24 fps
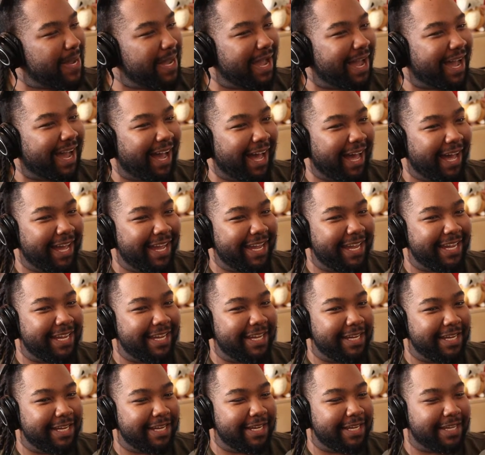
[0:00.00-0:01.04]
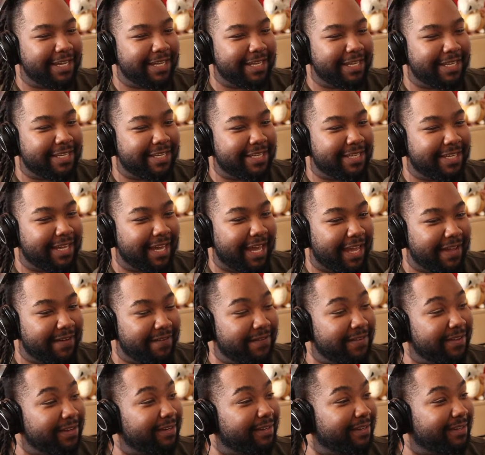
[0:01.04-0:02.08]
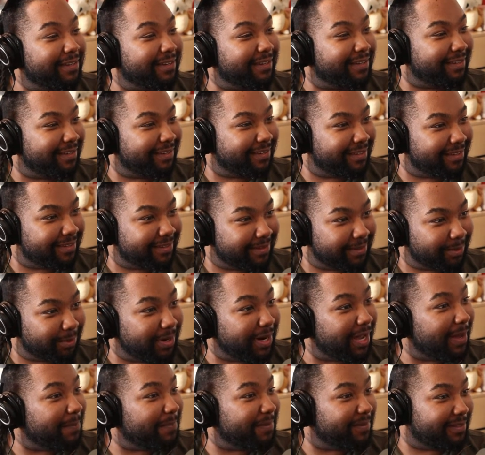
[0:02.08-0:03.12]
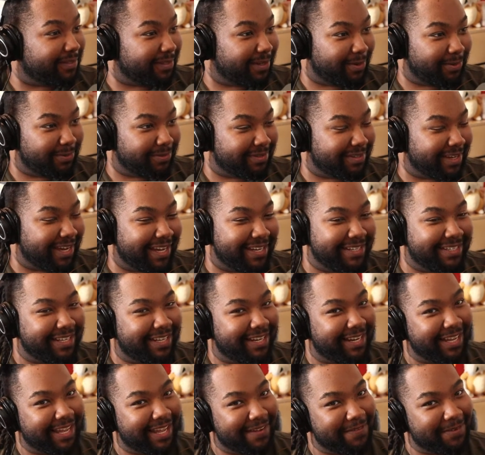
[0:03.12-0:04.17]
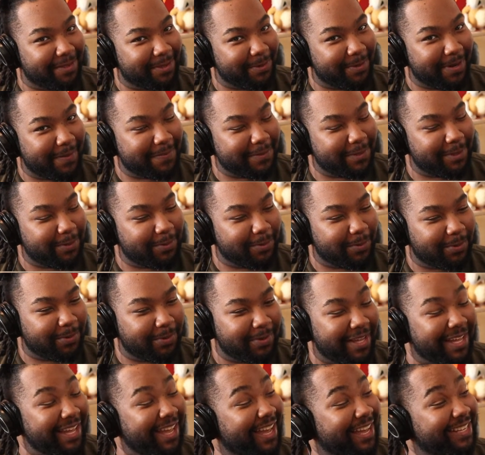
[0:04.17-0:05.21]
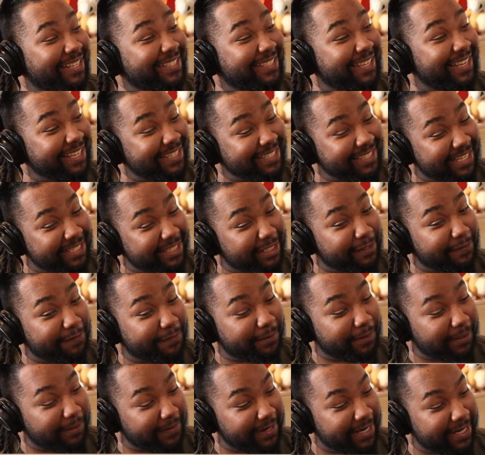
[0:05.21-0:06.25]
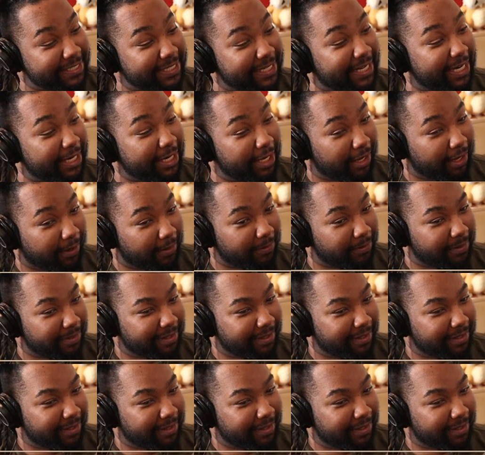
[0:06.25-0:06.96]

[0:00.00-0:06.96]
I gave it 3 episodes. I did. I gave it a 3-episode rule. It has 6 seasons for a reason. I know.